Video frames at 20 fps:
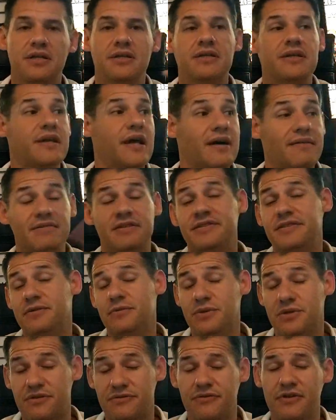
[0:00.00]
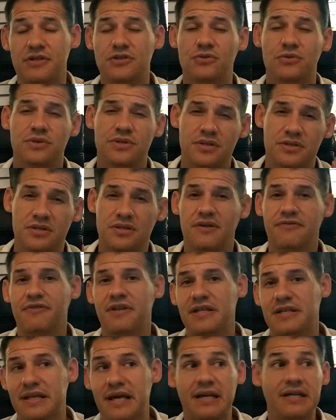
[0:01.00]
And obviously with the visuals and stuff
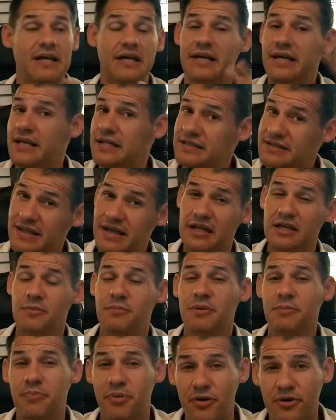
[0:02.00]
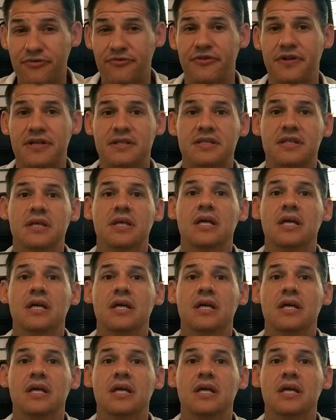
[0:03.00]
like that, again, it's not going to be perfect,